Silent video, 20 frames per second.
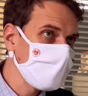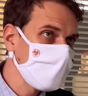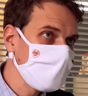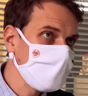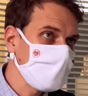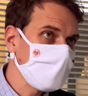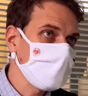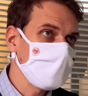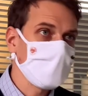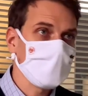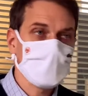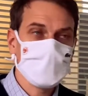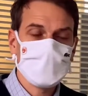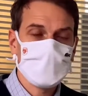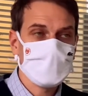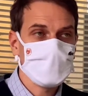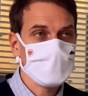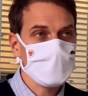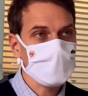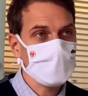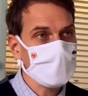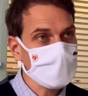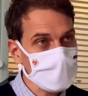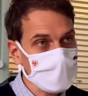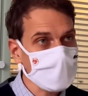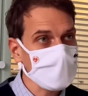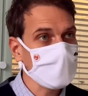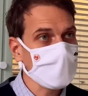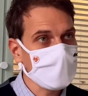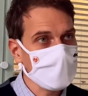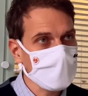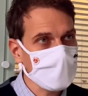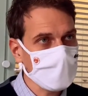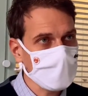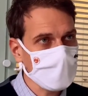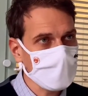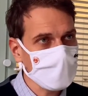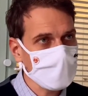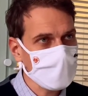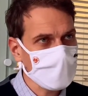so you actually struggle to write
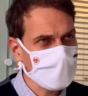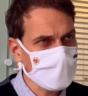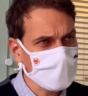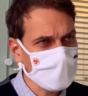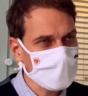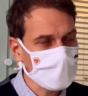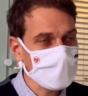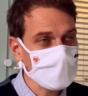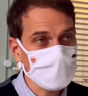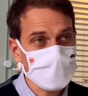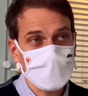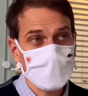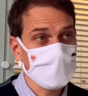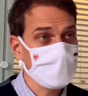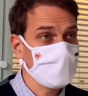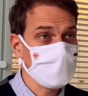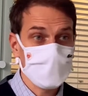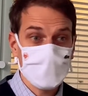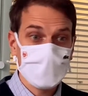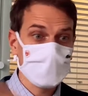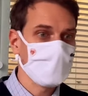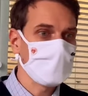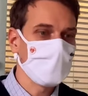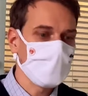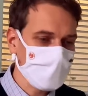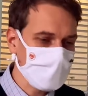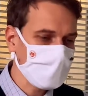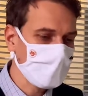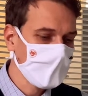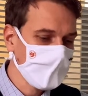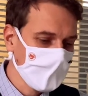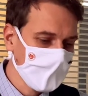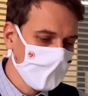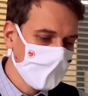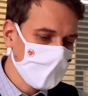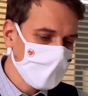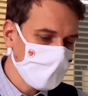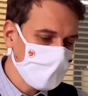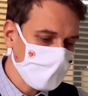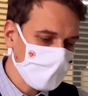4,000 words, and shouldn't be too broad,
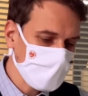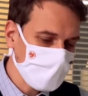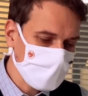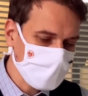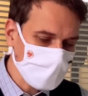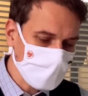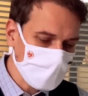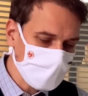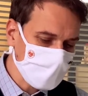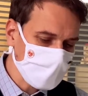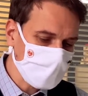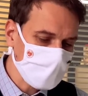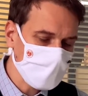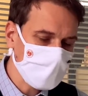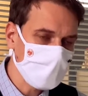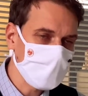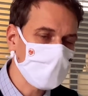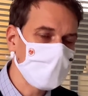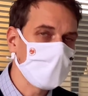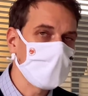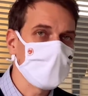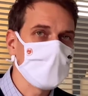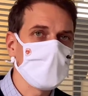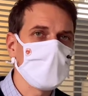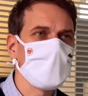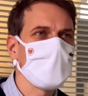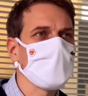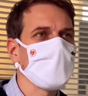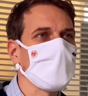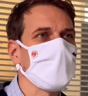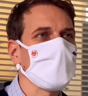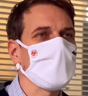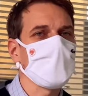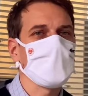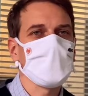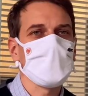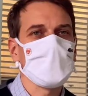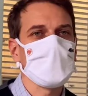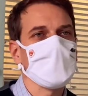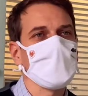because also while 4,000
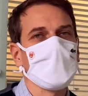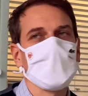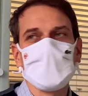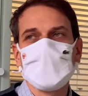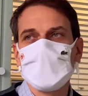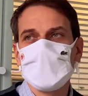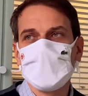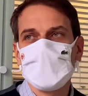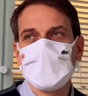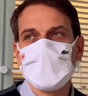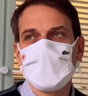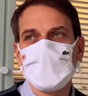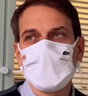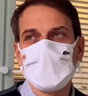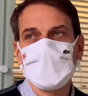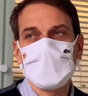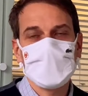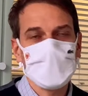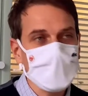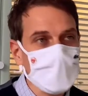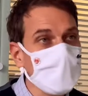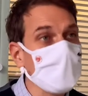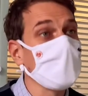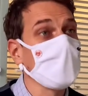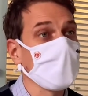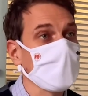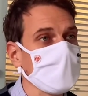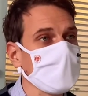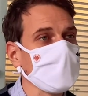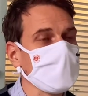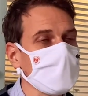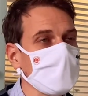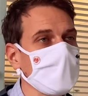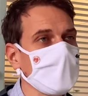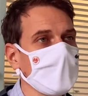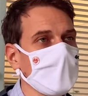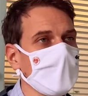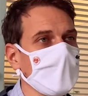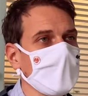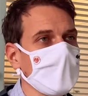words might seem a lot
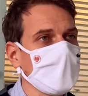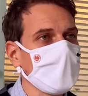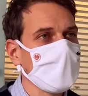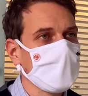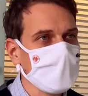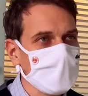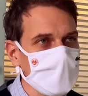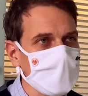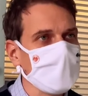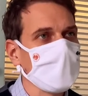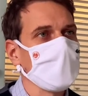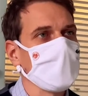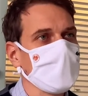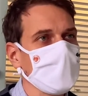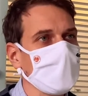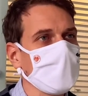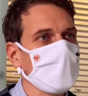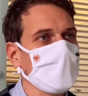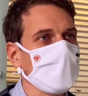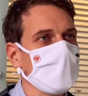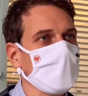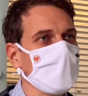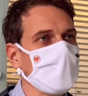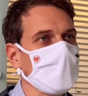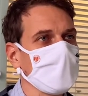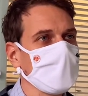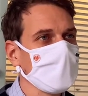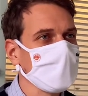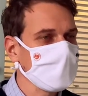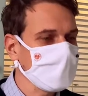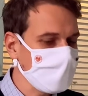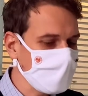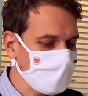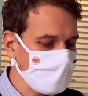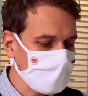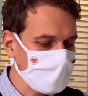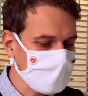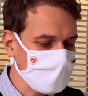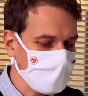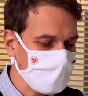when you start working on your extended
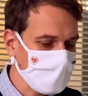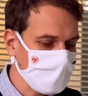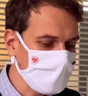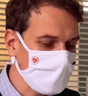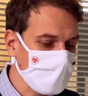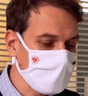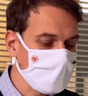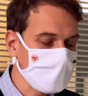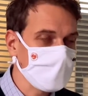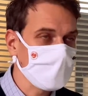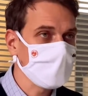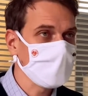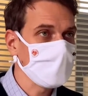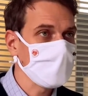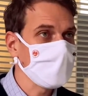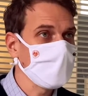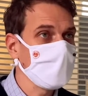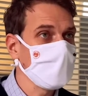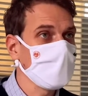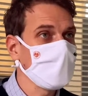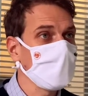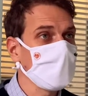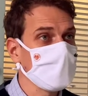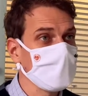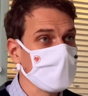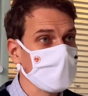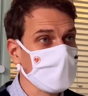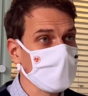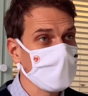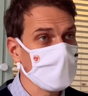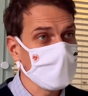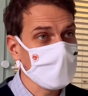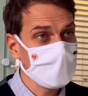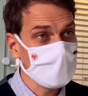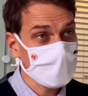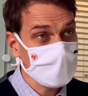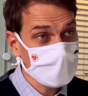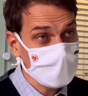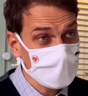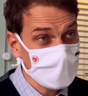essay, in the end, if you really go into
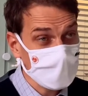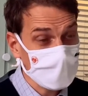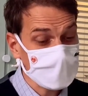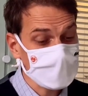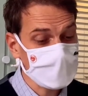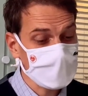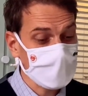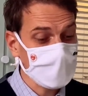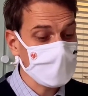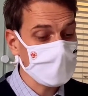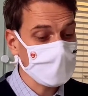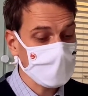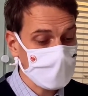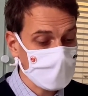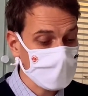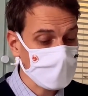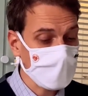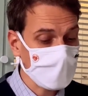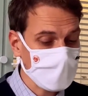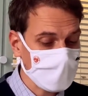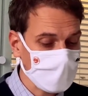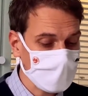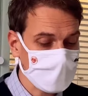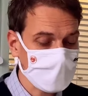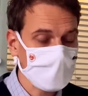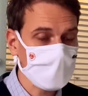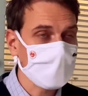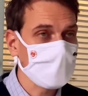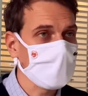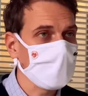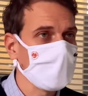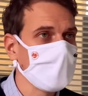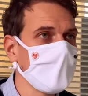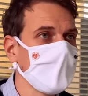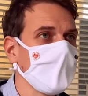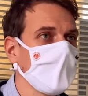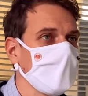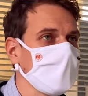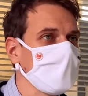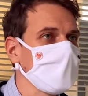much detail and depth on something,
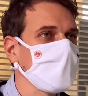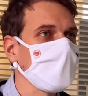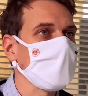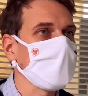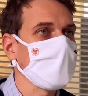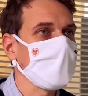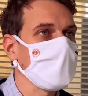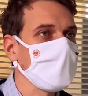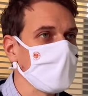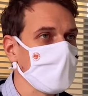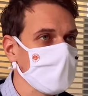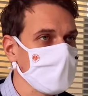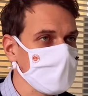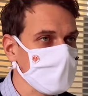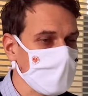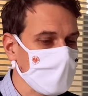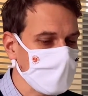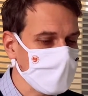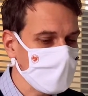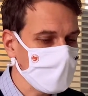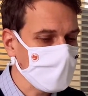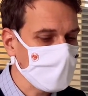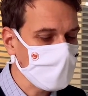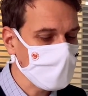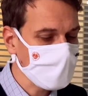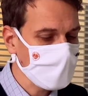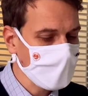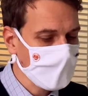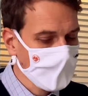it's not that much after all.